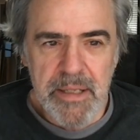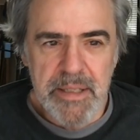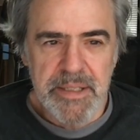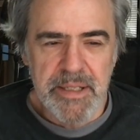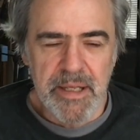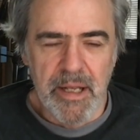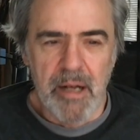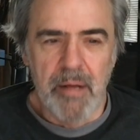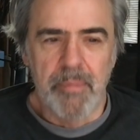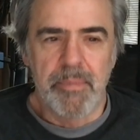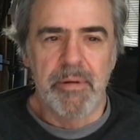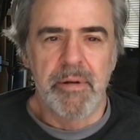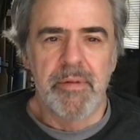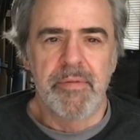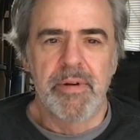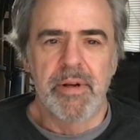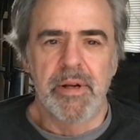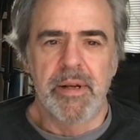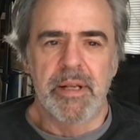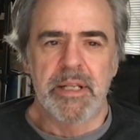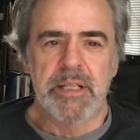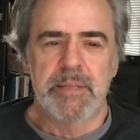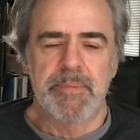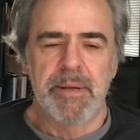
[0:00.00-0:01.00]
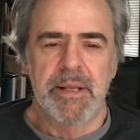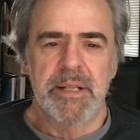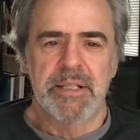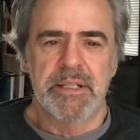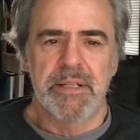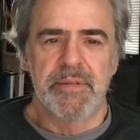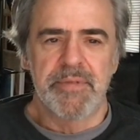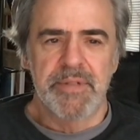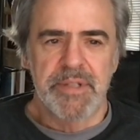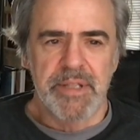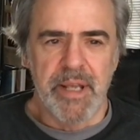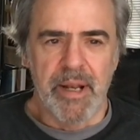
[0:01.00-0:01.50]
setup and a very
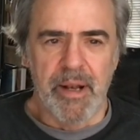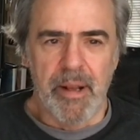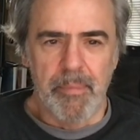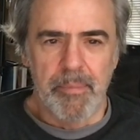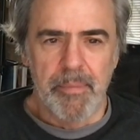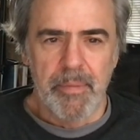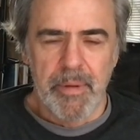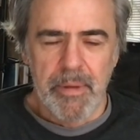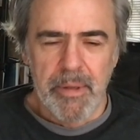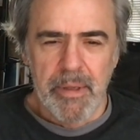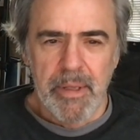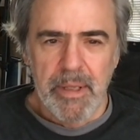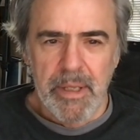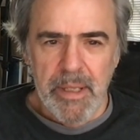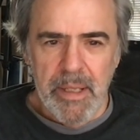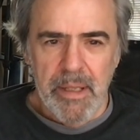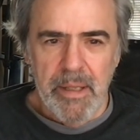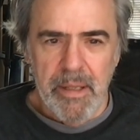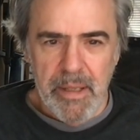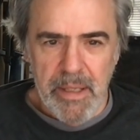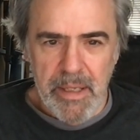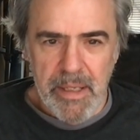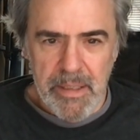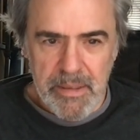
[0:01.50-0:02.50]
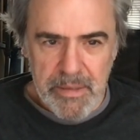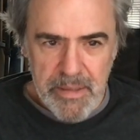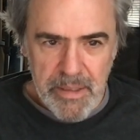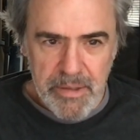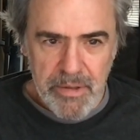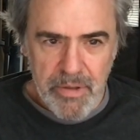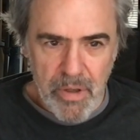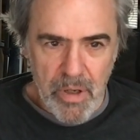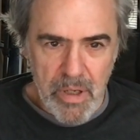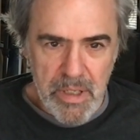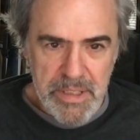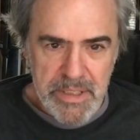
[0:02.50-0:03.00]
expensive setup. It did
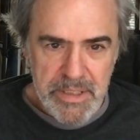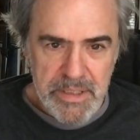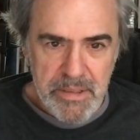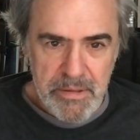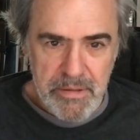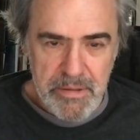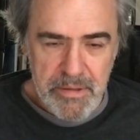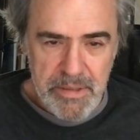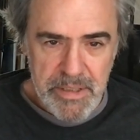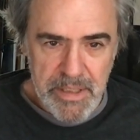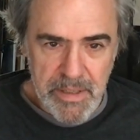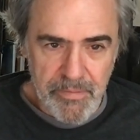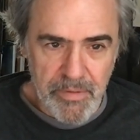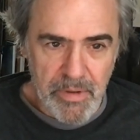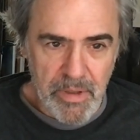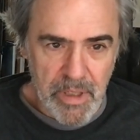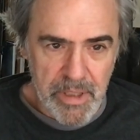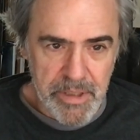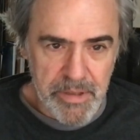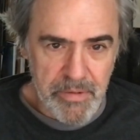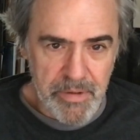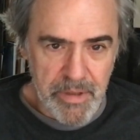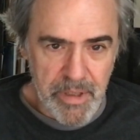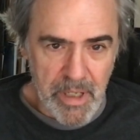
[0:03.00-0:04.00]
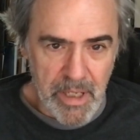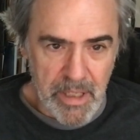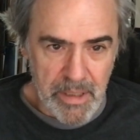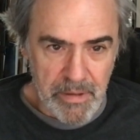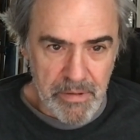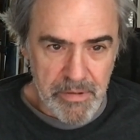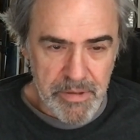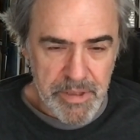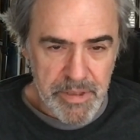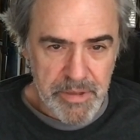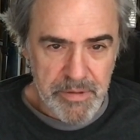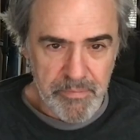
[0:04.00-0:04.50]
cost several
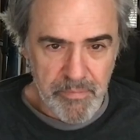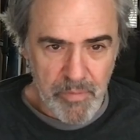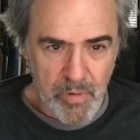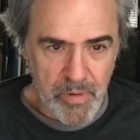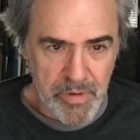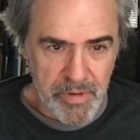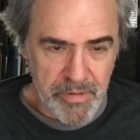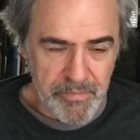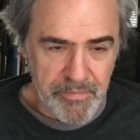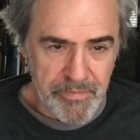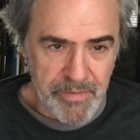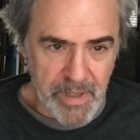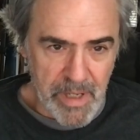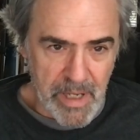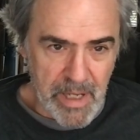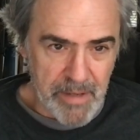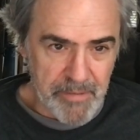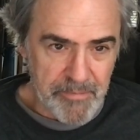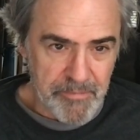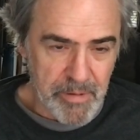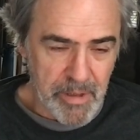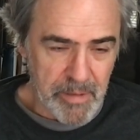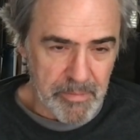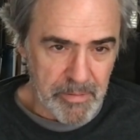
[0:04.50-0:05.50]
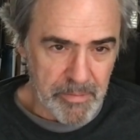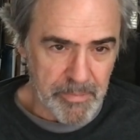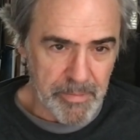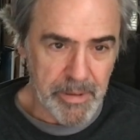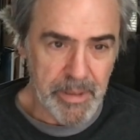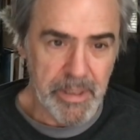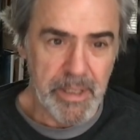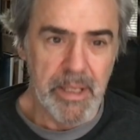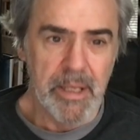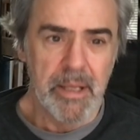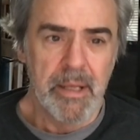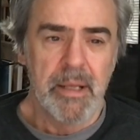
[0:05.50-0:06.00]
$100s, more than $5
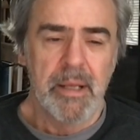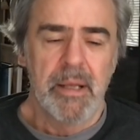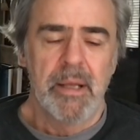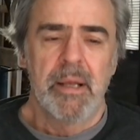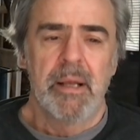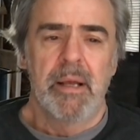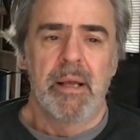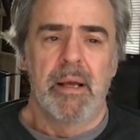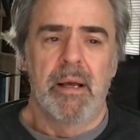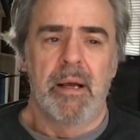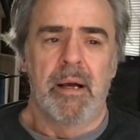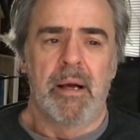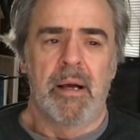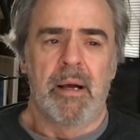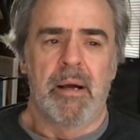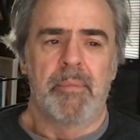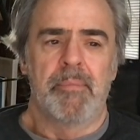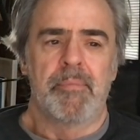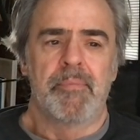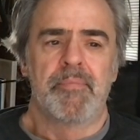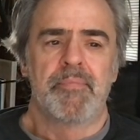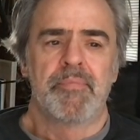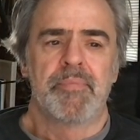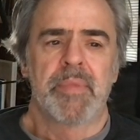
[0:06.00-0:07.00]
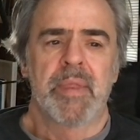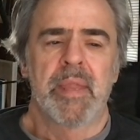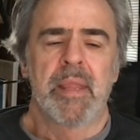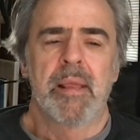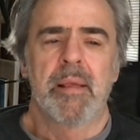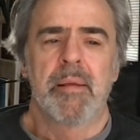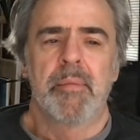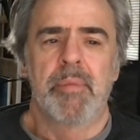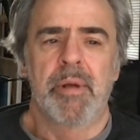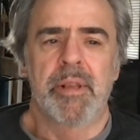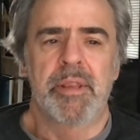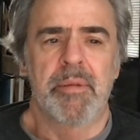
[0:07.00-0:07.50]
probably.
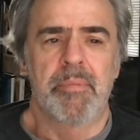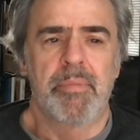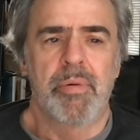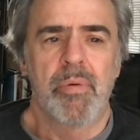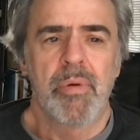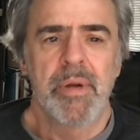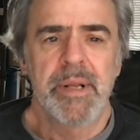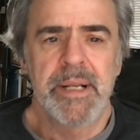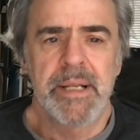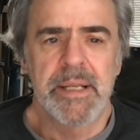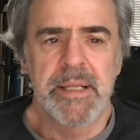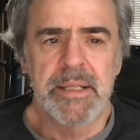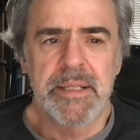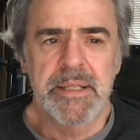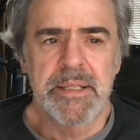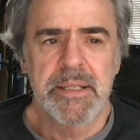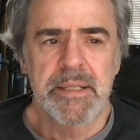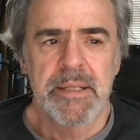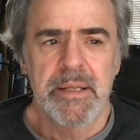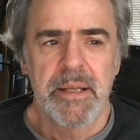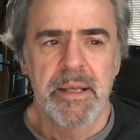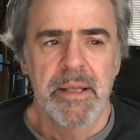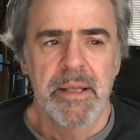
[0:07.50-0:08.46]
But the point is,